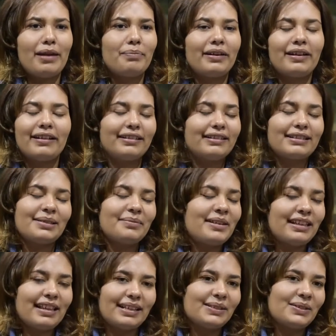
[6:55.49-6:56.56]
But to
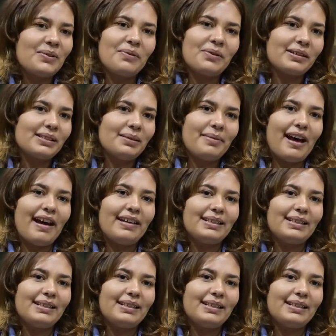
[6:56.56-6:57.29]
me, that's not what it's about.